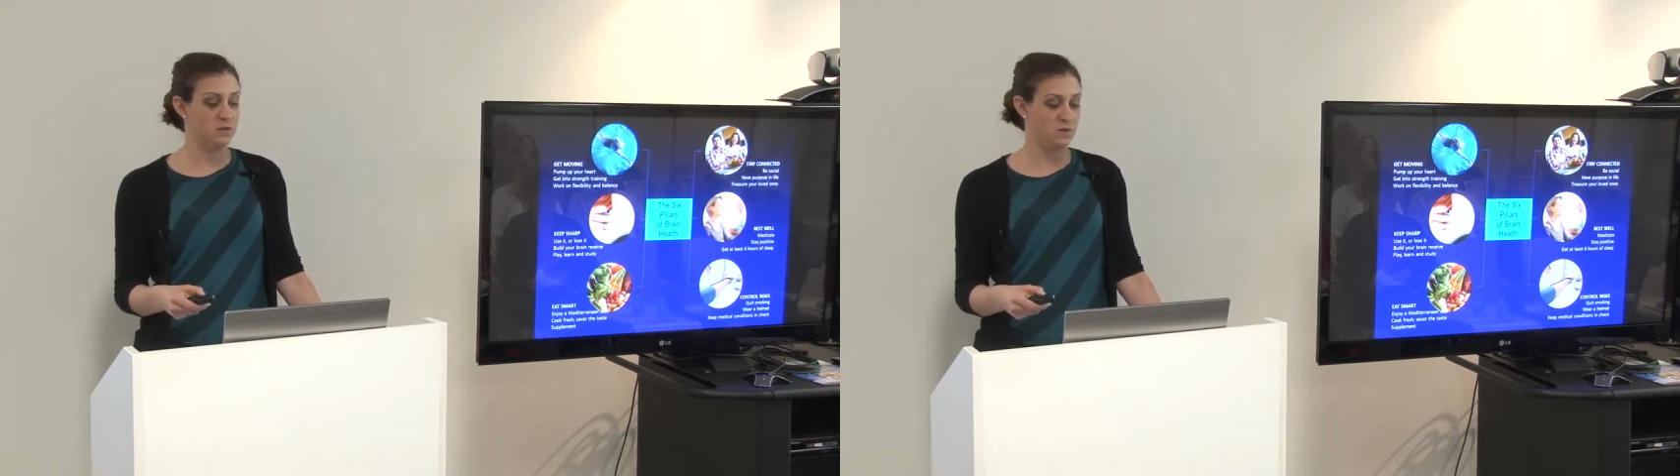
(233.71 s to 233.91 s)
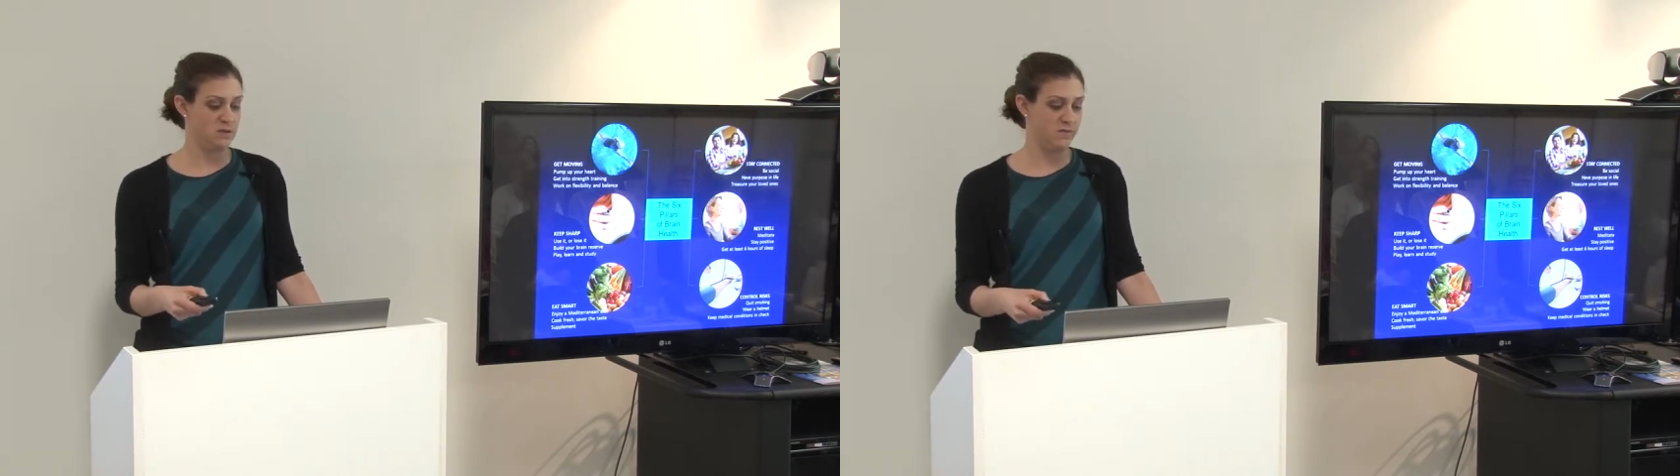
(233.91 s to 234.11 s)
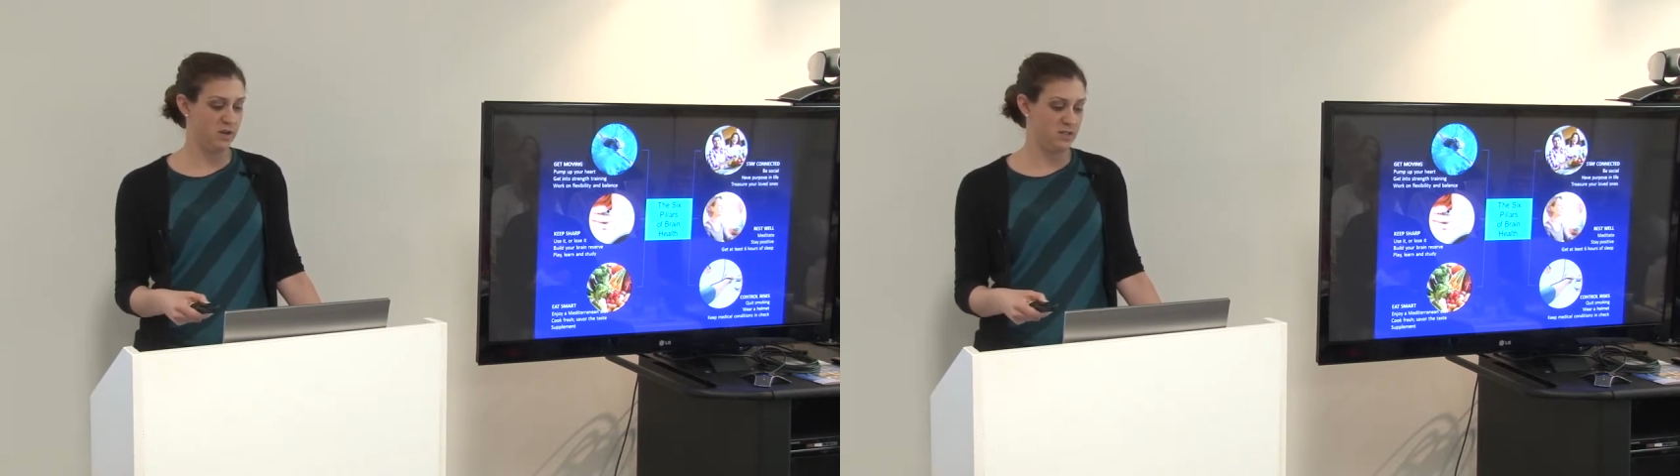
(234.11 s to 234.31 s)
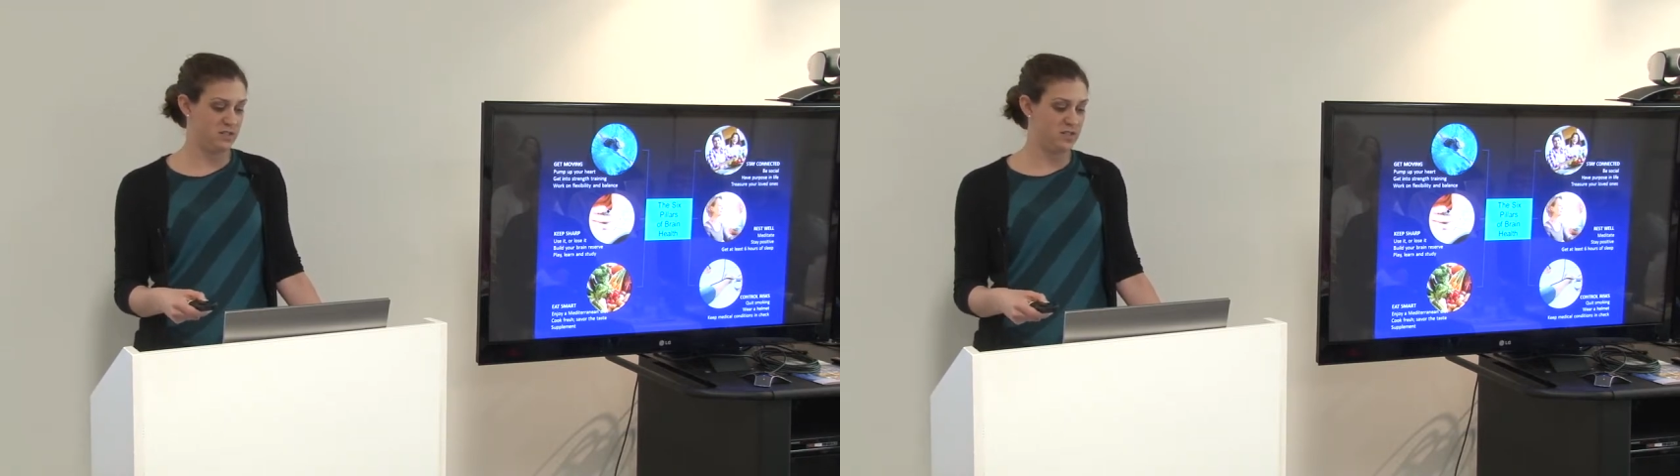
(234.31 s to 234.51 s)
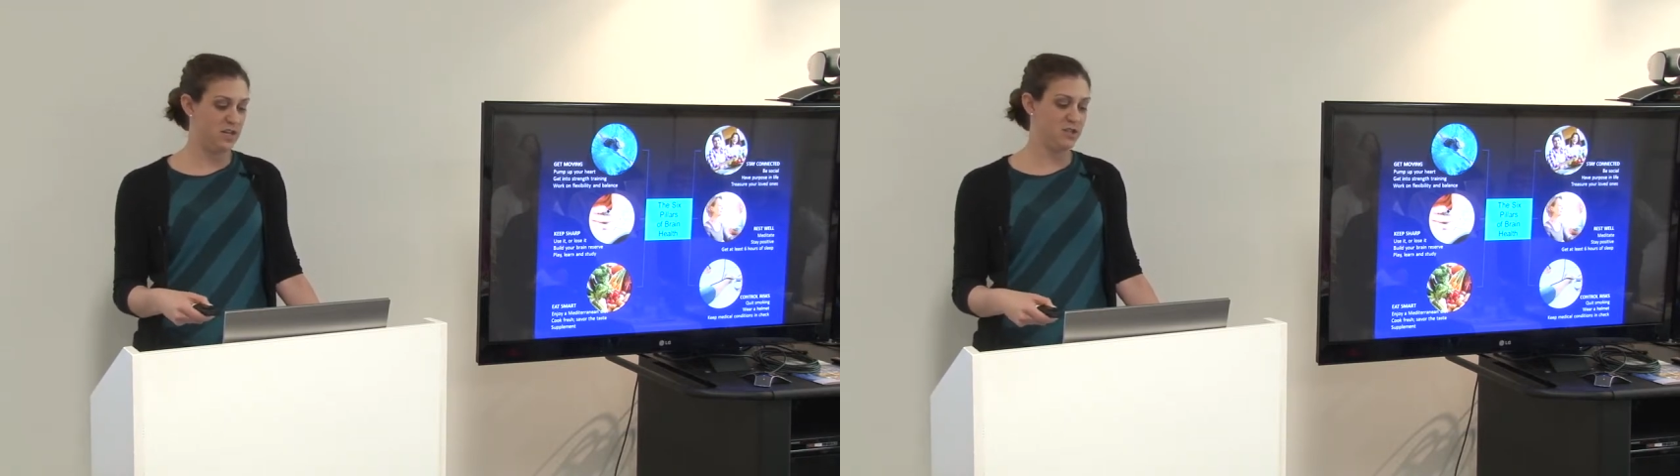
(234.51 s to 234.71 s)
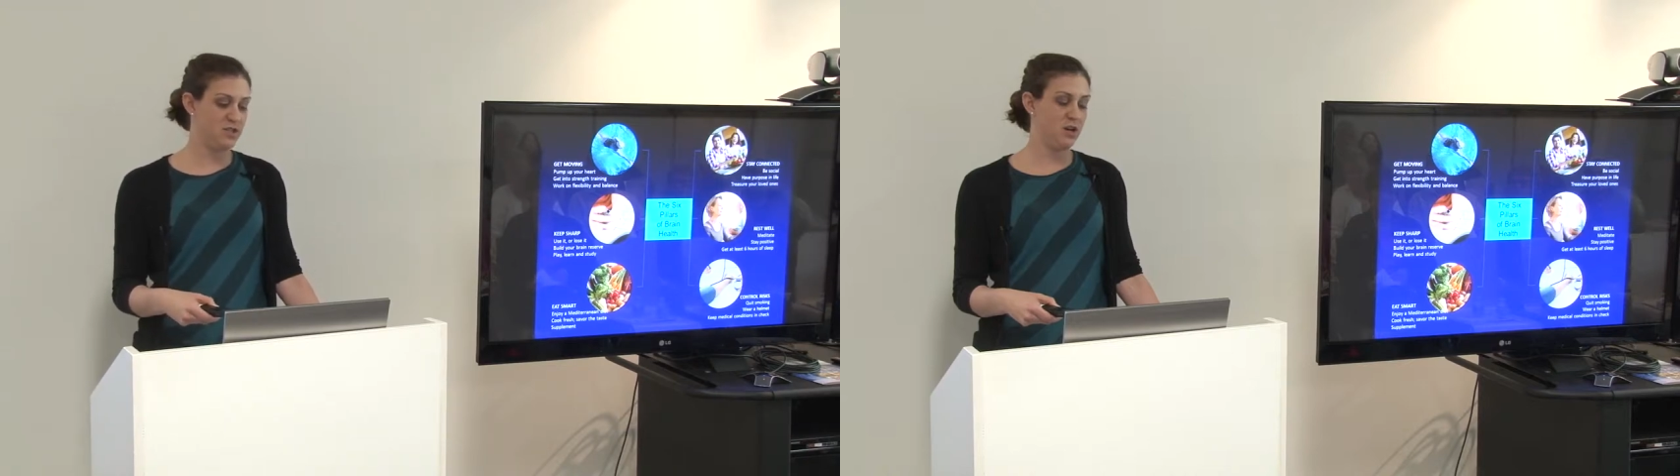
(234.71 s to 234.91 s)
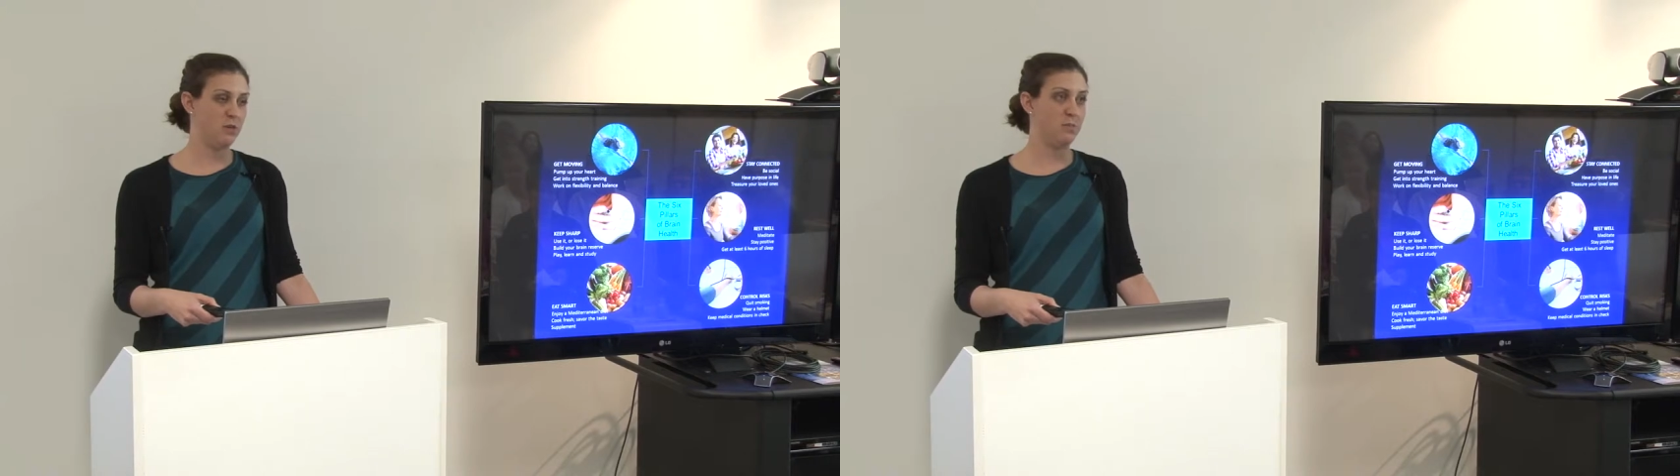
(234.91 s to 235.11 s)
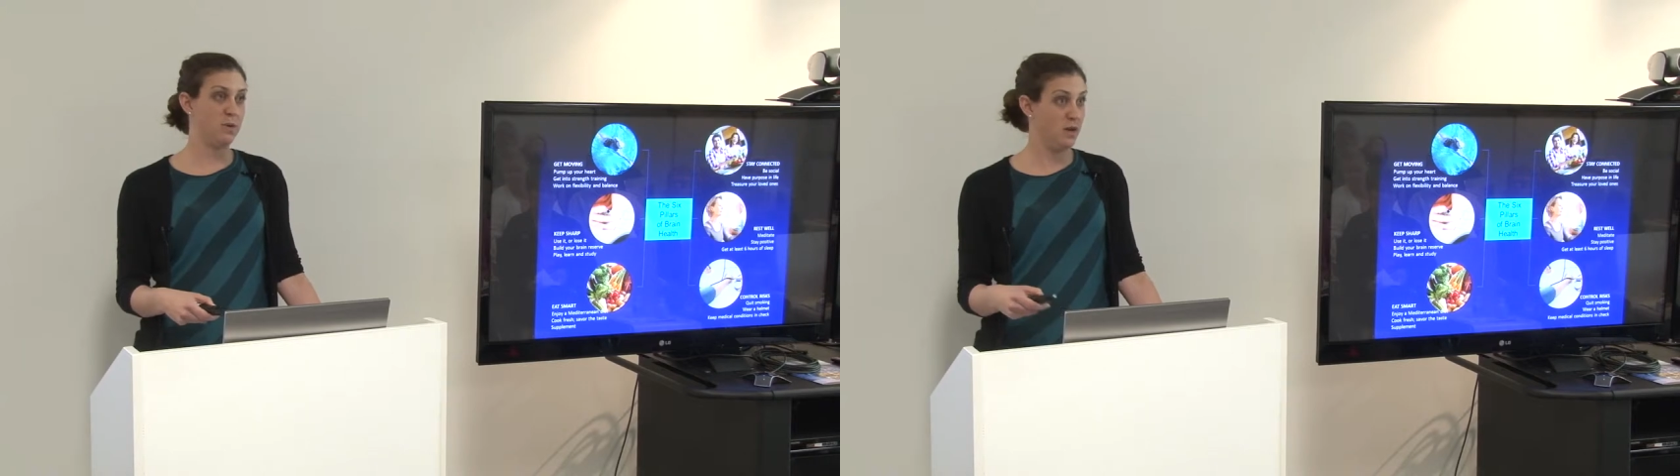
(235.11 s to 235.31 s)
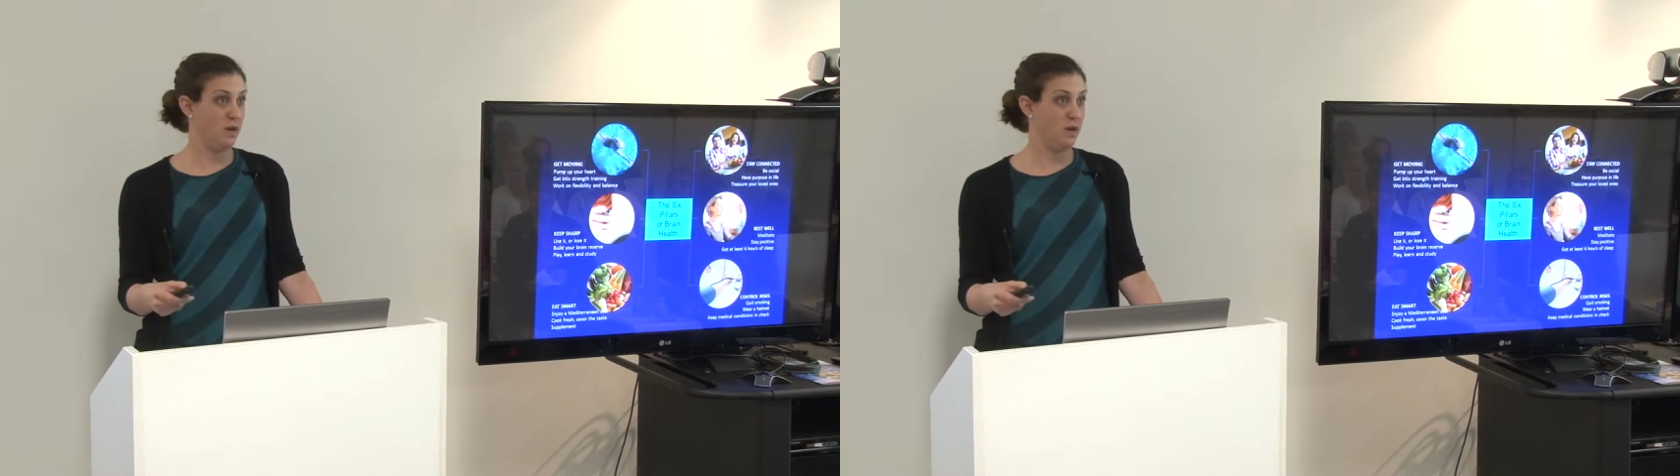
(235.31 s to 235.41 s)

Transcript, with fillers: So as far as staying sharp,